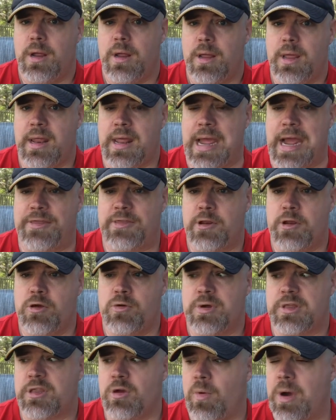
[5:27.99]
it had to do
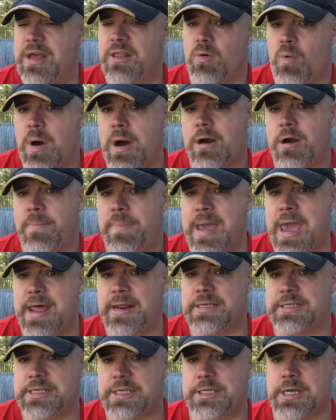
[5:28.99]
with the way the water pan
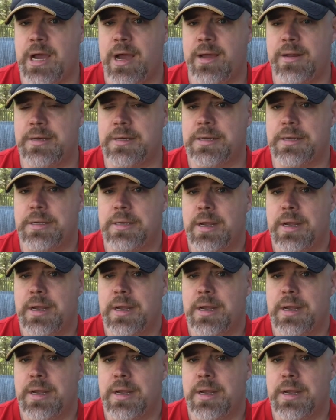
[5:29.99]
is designed